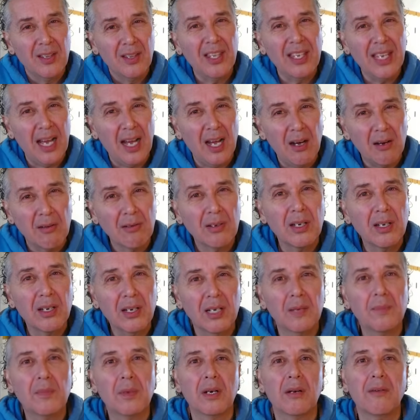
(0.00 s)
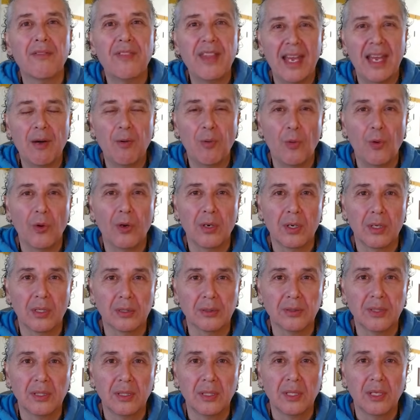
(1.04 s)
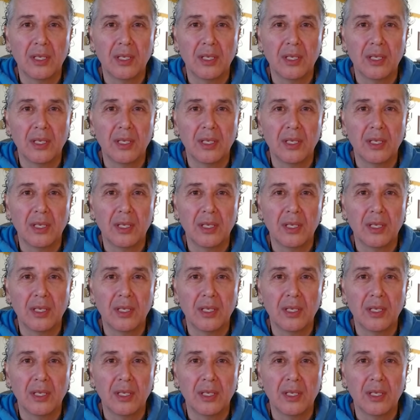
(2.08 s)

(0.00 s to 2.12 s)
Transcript: the outcome of that world